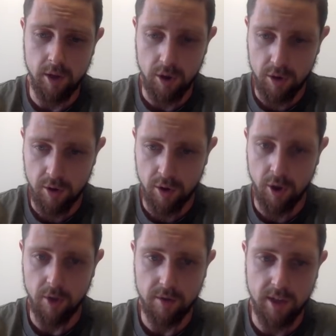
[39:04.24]
you're
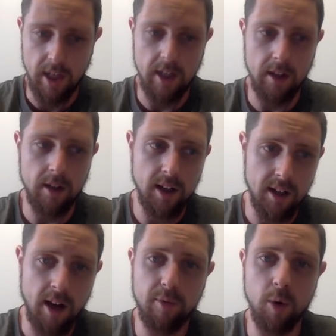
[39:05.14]
not getting
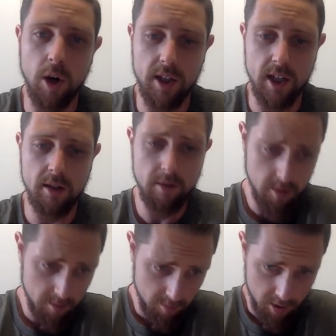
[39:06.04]
enough work in
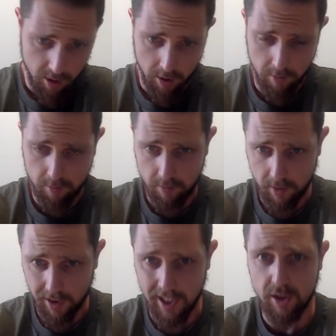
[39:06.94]
to
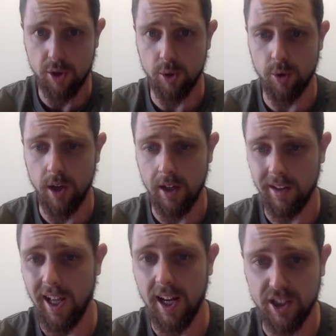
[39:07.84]
lead to a
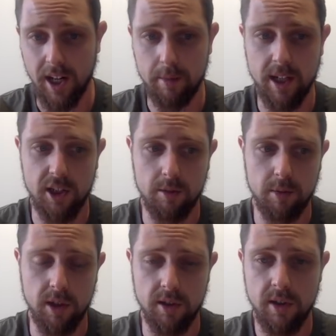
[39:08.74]
large adaptation,
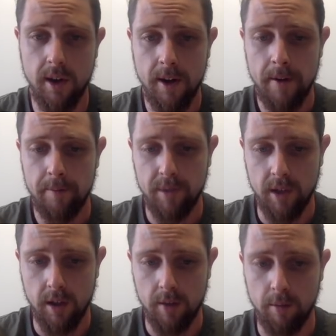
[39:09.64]
because
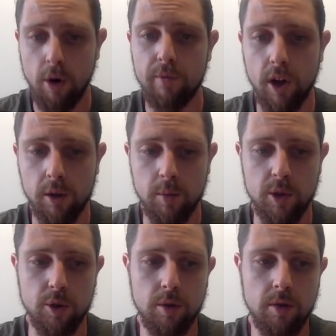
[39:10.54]
the more volume we
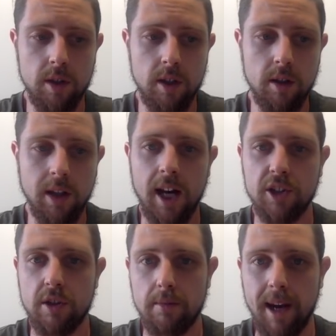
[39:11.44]
do, the
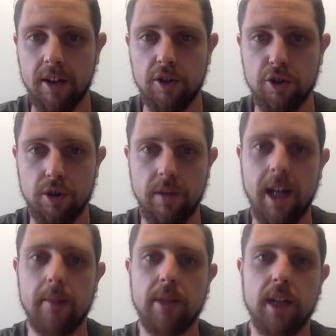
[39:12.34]
larger the magnitude of
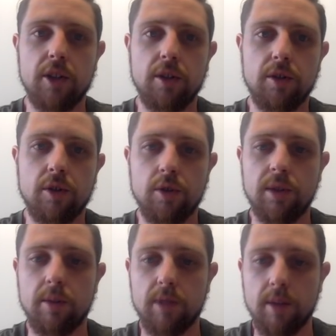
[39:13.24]
adaptation. So
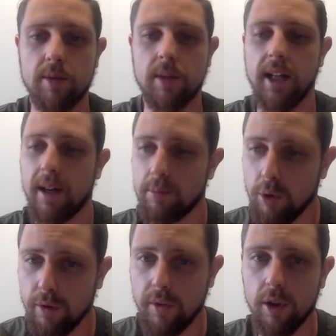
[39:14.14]
sometimes we need to add
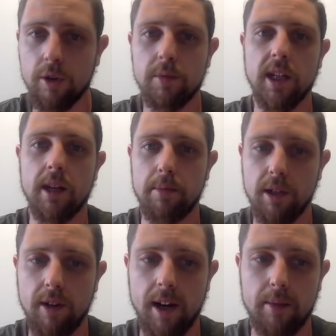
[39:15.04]
more volume to get a
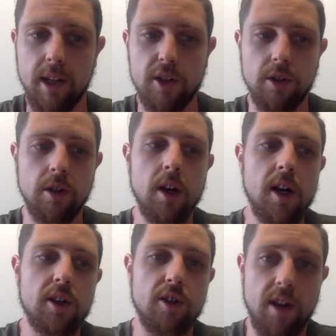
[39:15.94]
bigger adaptation
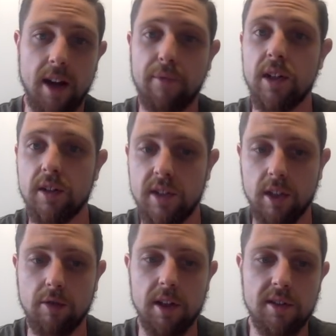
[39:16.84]
so that our fitness
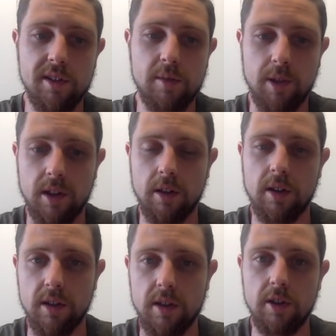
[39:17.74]
increases and we can
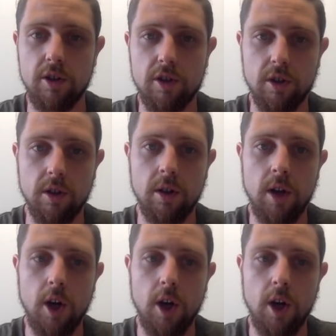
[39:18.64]
continue to